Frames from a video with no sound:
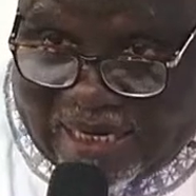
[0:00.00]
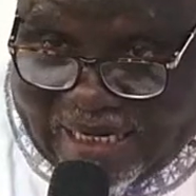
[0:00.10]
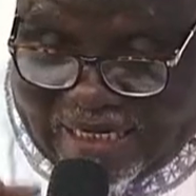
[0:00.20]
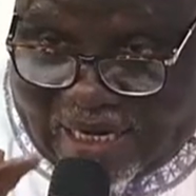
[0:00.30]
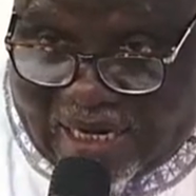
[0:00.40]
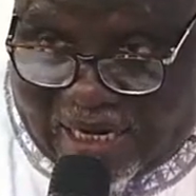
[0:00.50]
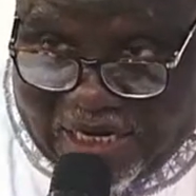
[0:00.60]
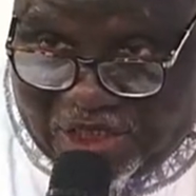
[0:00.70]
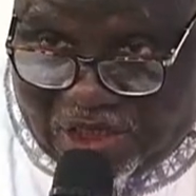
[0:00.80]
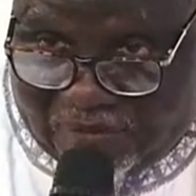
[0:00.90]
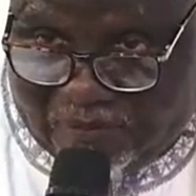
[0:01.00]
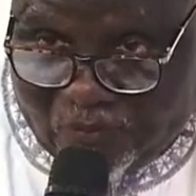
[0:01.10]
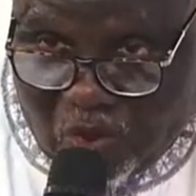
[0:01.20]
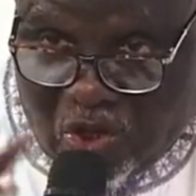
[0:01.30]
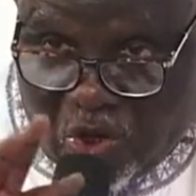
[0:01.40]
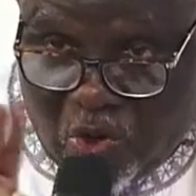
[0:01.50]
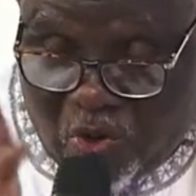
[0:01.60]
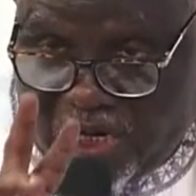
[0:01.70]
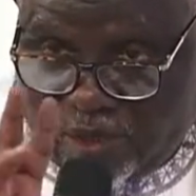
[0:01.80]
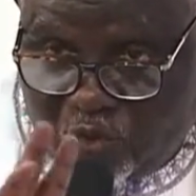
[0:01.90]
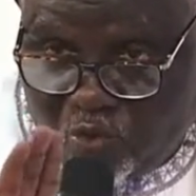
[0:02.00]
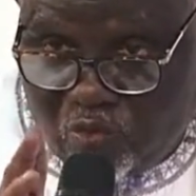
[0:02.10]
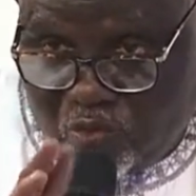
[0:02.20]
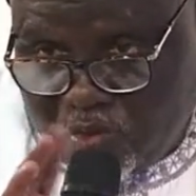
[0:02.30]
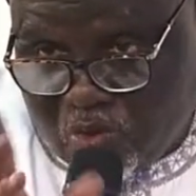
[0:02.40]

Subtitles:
a declaration under two